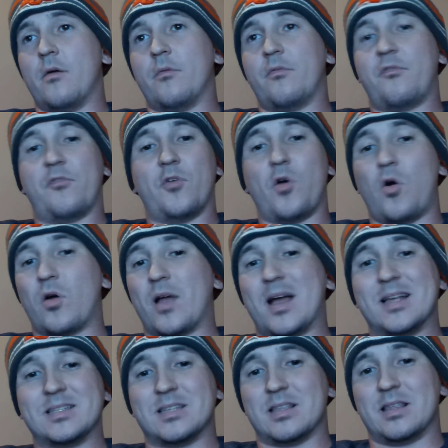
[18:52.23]
for all
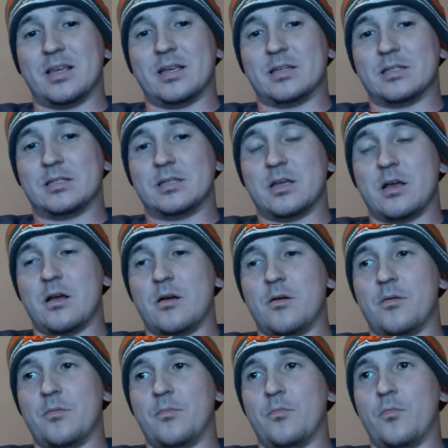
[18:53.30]
kinds of things,
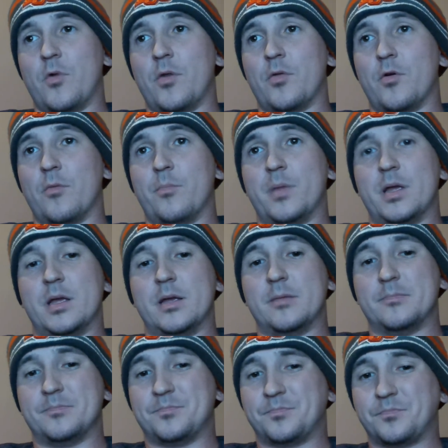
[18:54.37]
whether it be
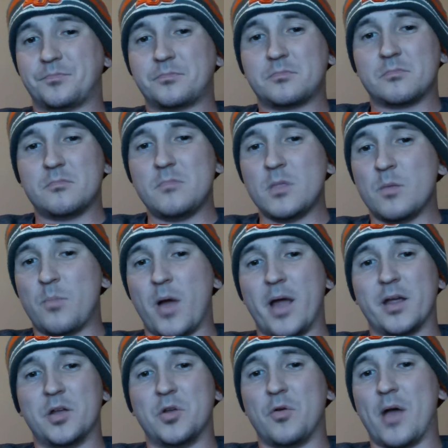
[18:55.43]
buying
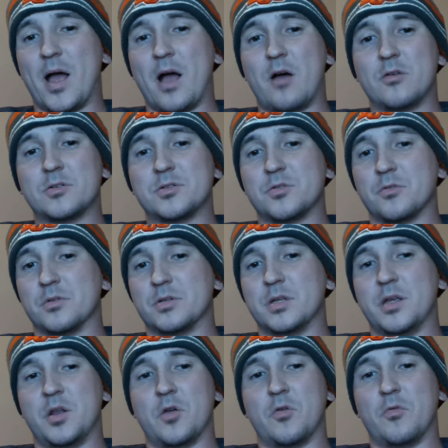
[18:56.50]
a new house or
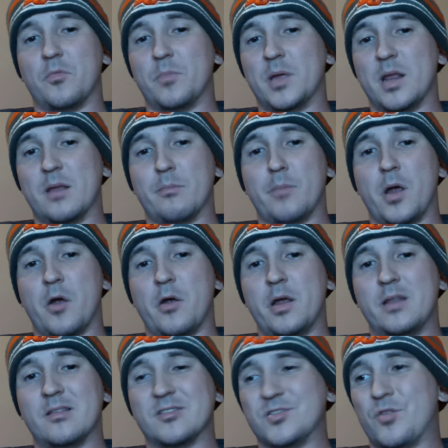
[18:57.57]
getting married,
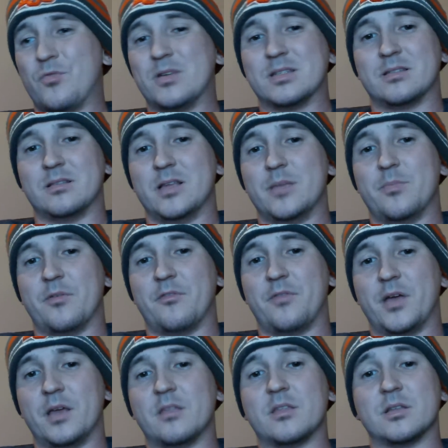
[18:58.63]
there's always a leap of
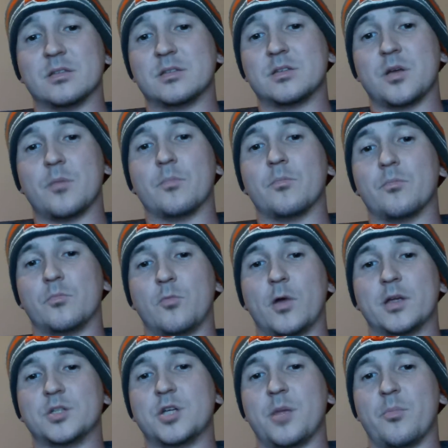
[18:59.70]
faith in some way,
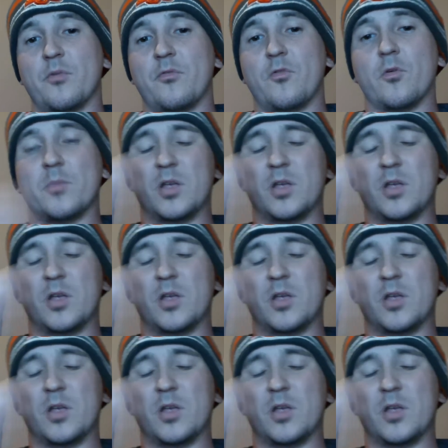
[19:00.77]
shape, or form. You